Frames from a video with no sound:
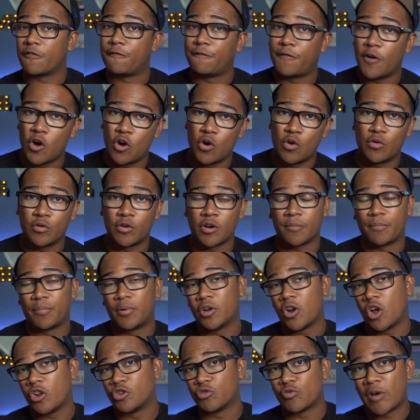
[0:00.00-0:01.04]
a phone or
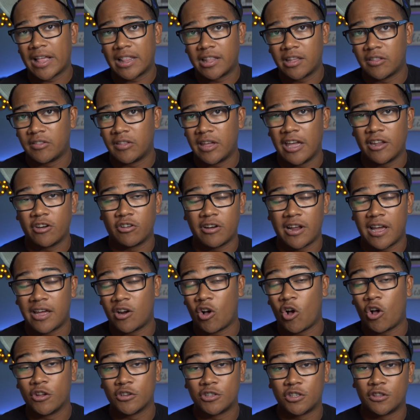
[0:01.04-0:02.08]
put directly on the
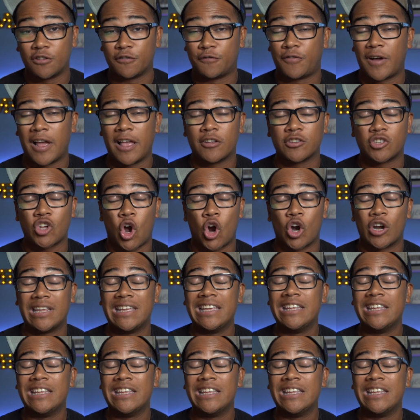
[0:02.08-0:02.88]
internet. Also, the files are